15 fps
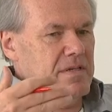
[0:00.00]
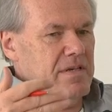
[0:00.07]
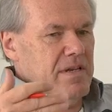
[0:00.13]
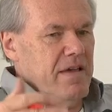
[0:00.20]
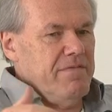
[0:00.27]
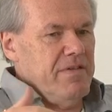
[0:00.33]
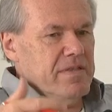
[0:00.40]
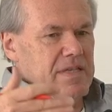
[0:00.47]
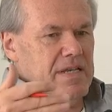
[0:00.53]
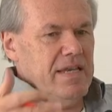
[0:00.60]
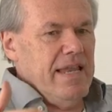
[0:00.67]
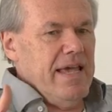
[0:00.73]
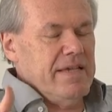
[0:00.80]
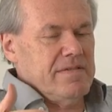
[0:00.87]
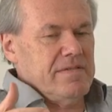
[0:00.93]

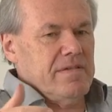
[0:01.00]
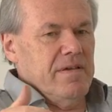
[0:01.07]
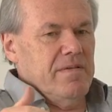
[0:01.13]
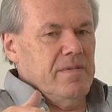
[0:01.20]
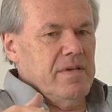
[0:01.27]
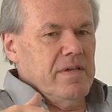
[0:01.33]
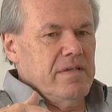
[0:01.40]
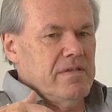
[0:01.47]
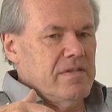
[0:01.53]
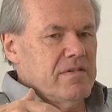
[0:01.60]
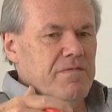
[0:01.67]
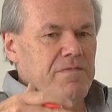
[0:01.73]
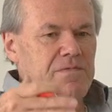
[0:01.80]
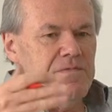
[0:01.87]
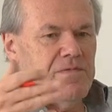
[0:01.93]
nevertheless, it's
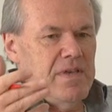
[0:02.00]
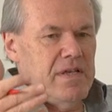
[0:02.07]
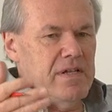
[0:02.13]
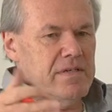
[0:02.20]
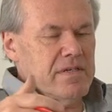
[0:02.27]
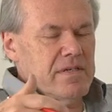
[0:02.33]
a field,